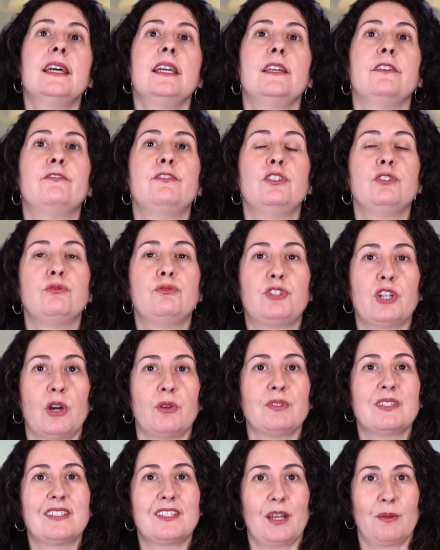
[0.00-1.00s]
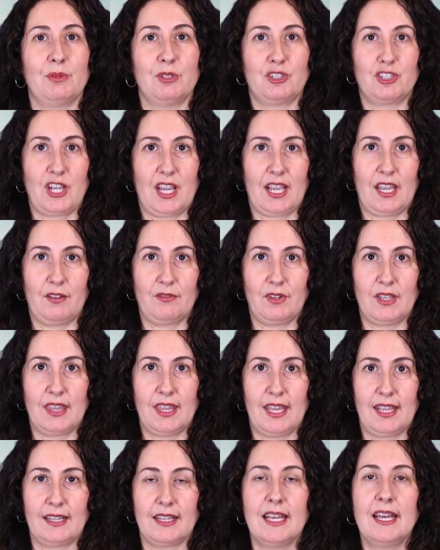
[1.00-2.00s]
if you don't double check
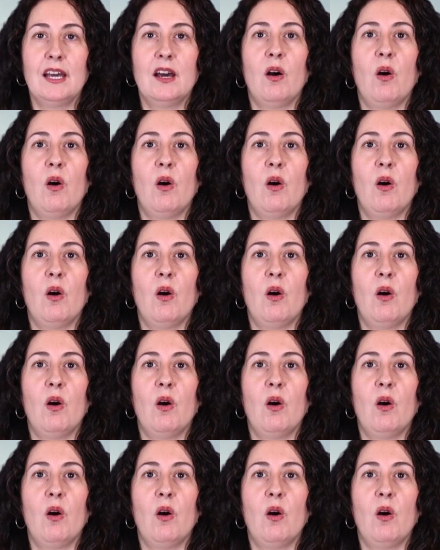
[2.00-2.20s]
everything.